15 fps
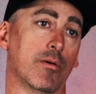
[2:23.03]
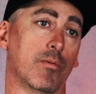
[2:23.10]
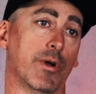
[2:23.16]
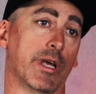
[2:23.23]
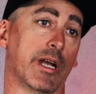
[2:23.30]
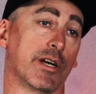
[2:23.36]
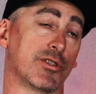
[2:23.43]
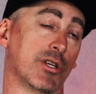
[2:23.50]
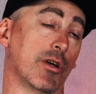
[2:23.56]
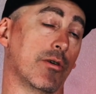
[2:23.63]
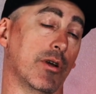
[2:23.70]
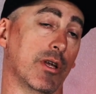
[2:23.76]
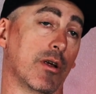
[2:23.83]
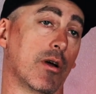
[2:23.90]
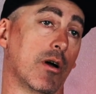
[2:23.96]
we can actually go to
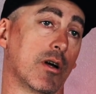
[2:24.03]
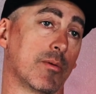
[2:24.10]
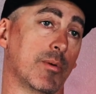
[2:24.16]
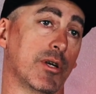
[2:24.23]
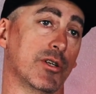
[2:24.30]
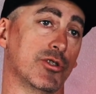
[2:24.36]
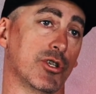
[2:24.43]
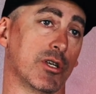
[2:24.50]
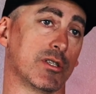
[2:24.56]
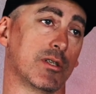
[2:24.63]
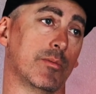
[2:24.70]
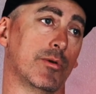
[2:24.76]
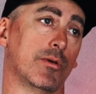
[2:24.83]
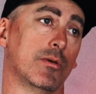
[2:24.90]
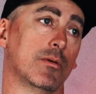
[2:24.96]
in-cockpit
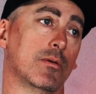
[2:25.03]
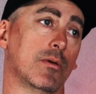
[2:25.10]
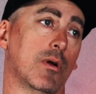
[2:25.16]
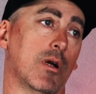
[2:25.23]
adjustable.